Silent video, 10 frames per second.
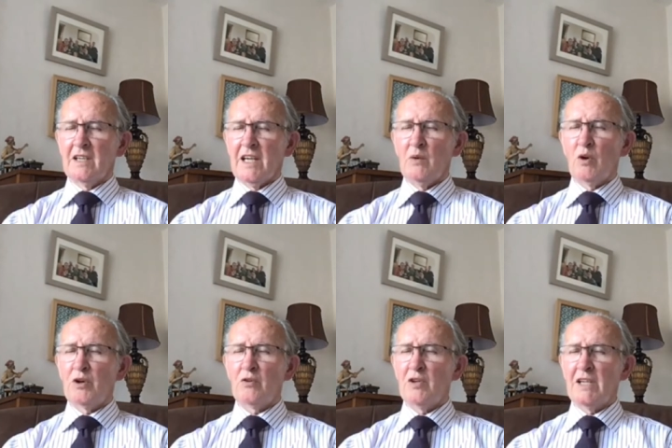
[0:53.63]
He won
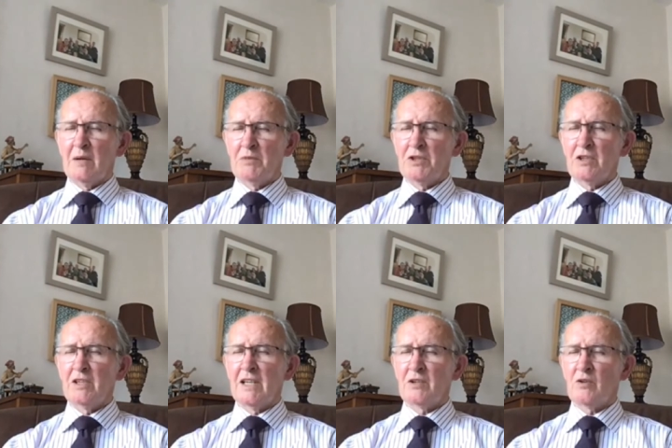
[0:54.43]
our redemption on
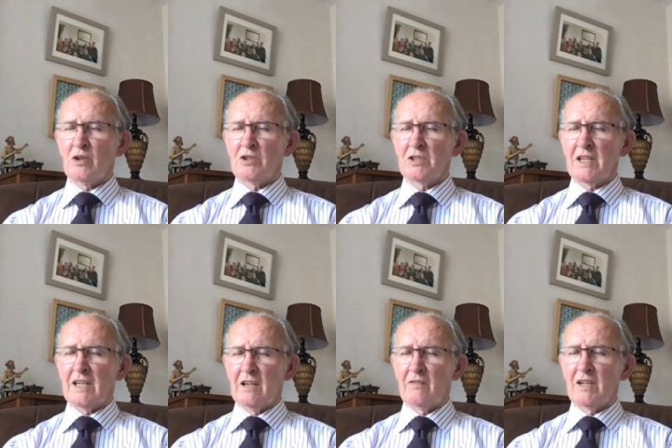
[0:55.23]
that cross in
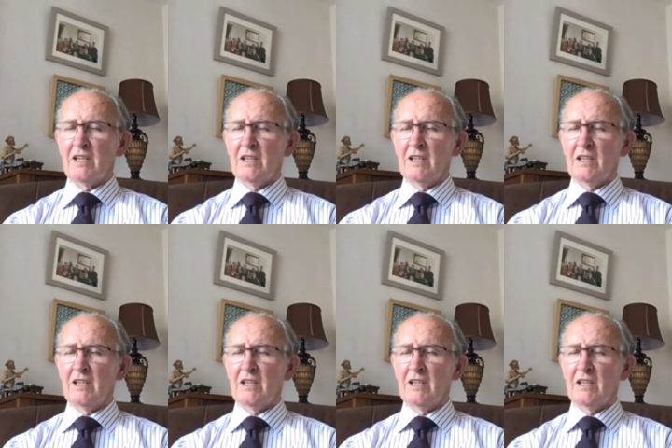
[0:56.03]
Calvary,